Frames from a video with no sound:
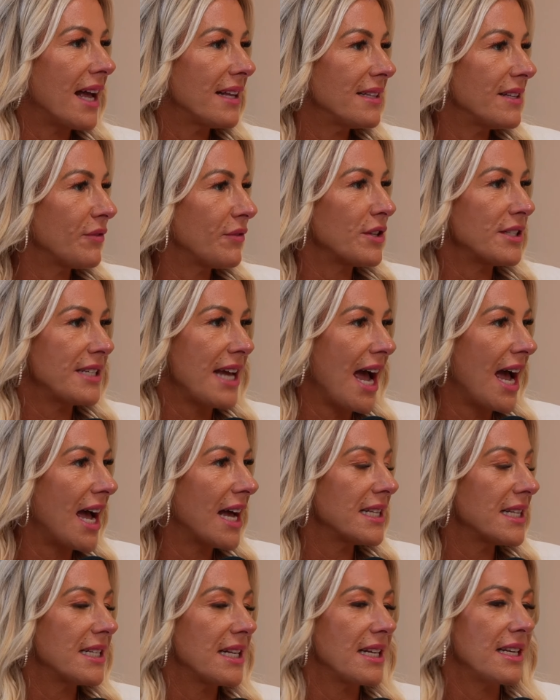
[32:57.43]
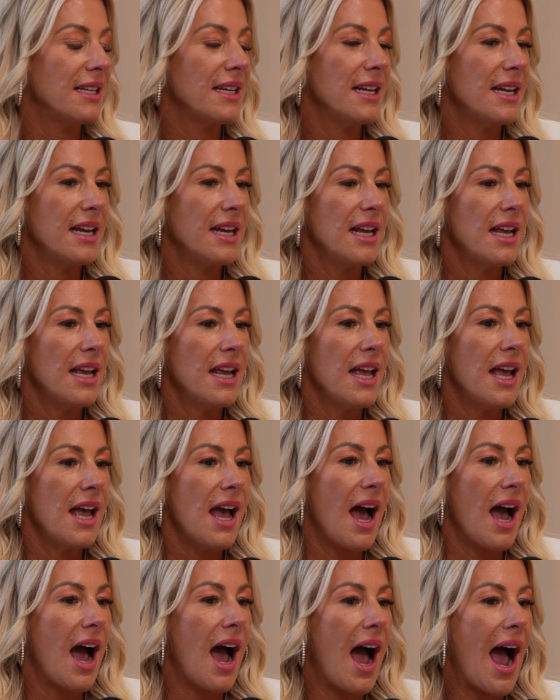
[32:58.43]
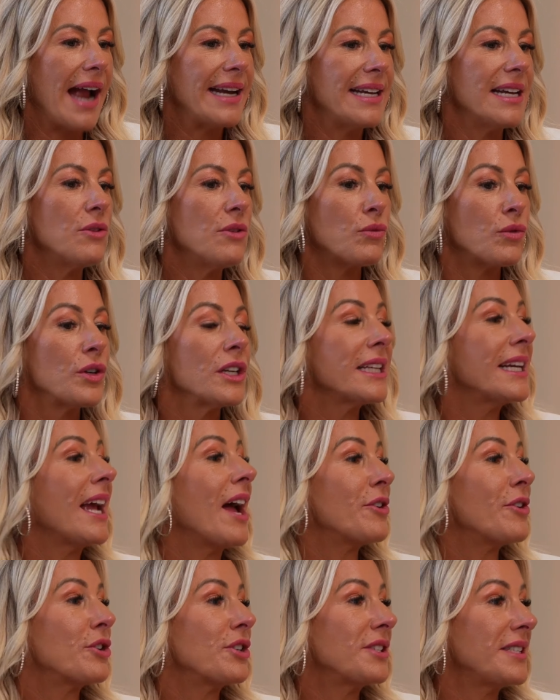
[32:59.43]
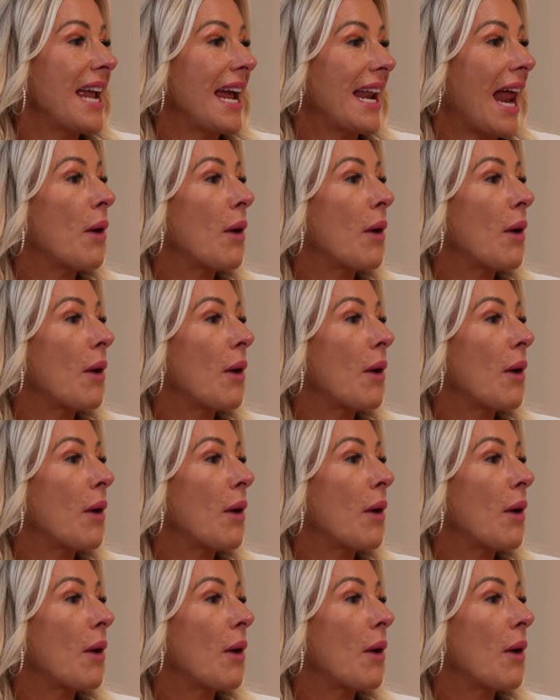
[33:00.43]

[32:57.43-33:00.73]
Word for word: different dads, and I didn't really understand.